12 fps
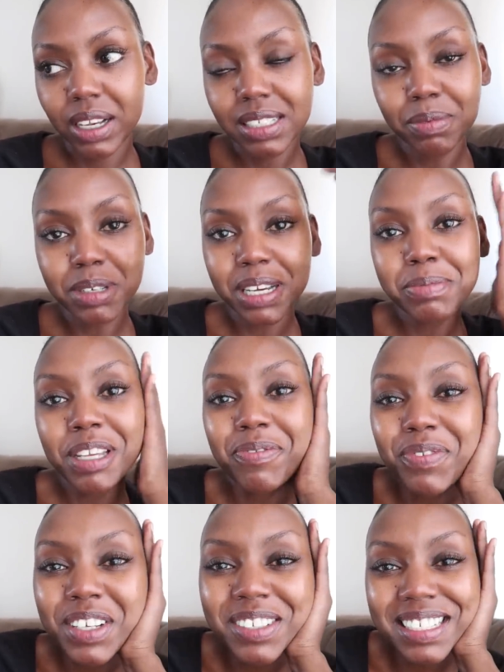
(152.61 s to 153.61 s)
sometimes
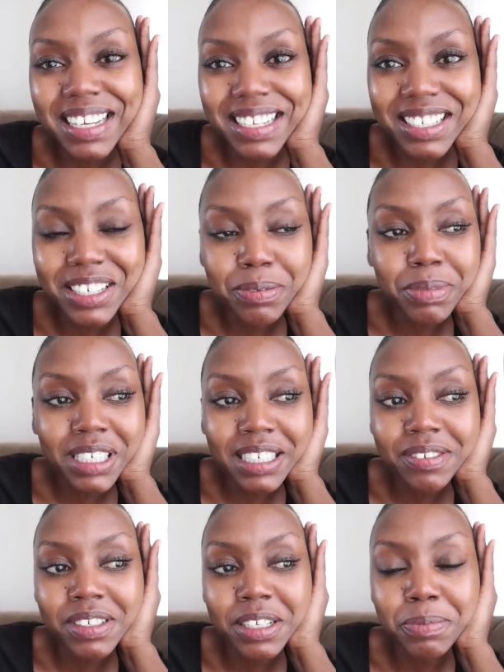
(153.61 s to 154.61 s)
it feels like she
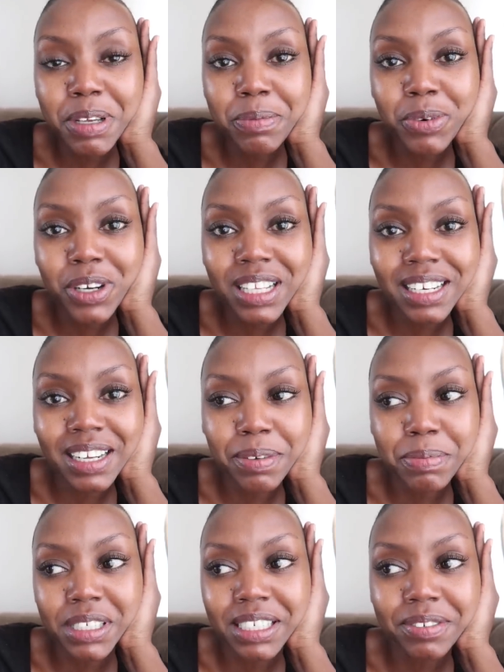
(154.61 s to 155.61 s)
believes in me more than i
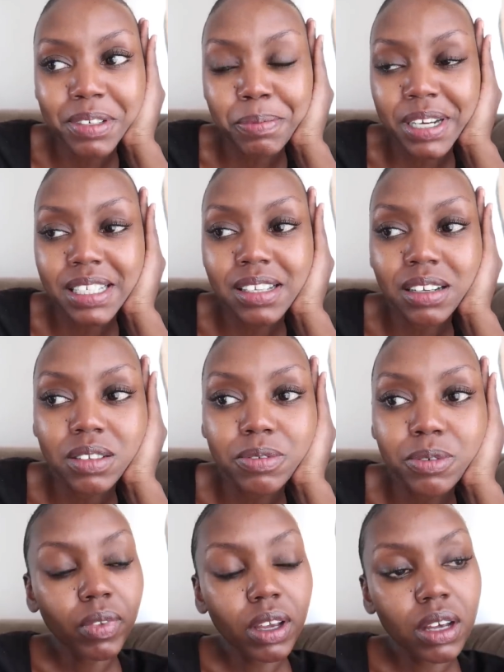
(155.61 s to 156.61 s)
believe in myself
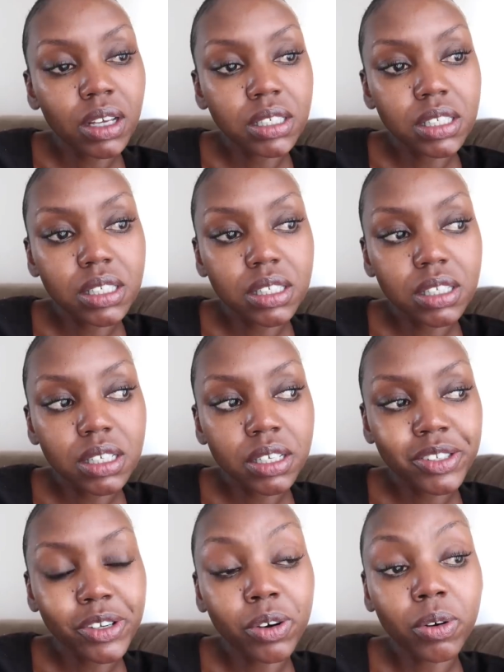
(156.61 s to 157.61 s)
it's
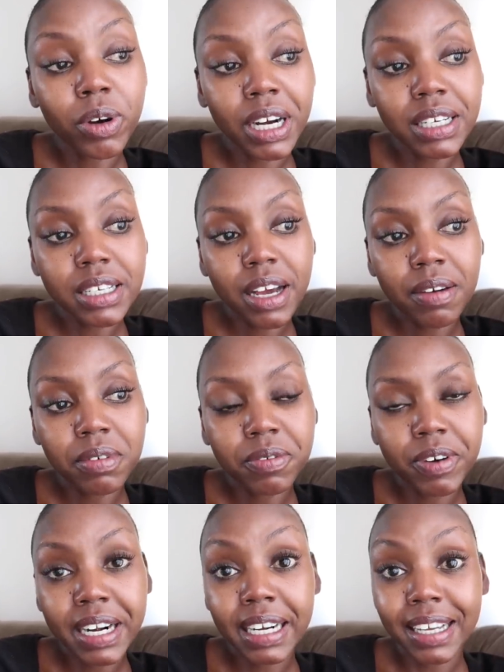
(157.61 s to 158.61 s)
it's great to have a
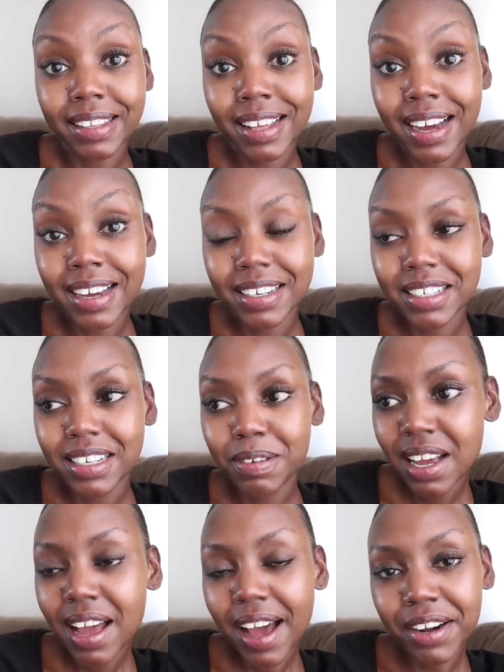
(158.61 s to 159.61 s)
friend like that
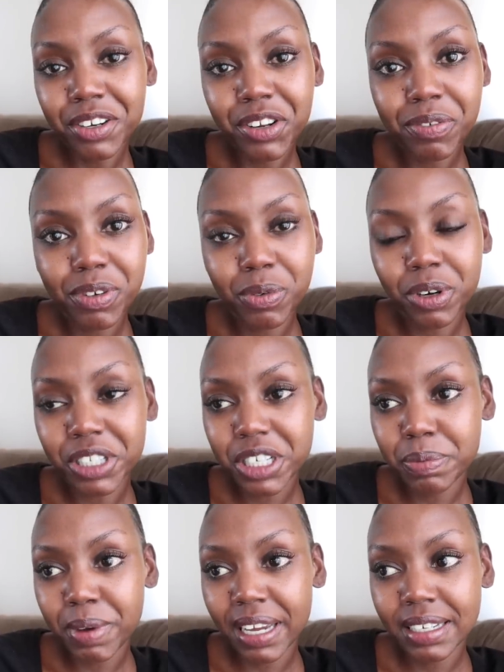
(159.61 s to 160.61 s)
i don't know if you
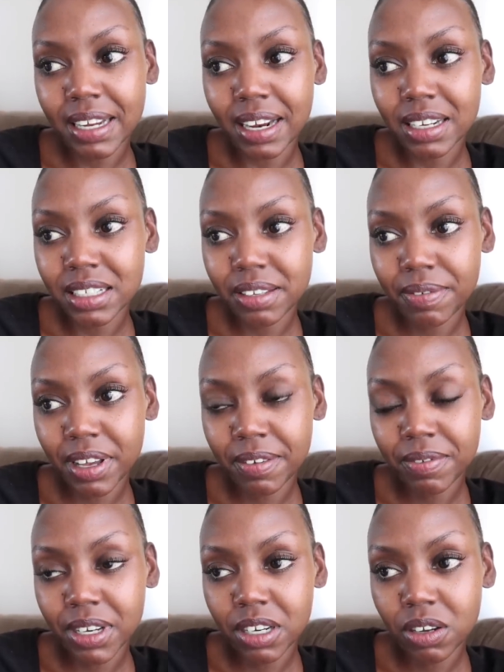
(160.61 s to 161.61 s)
watched my
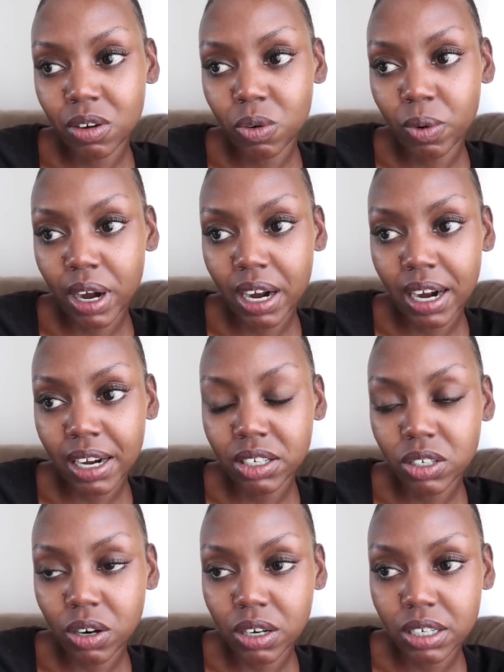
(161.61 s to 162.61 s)
Dadasphere video where i
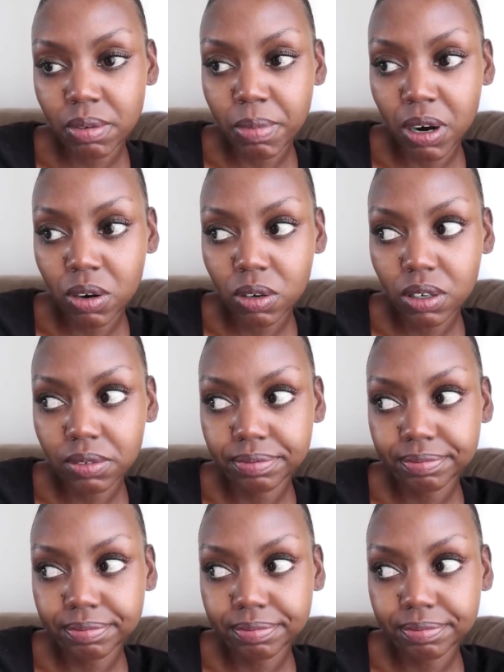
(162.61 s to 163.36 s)
talked about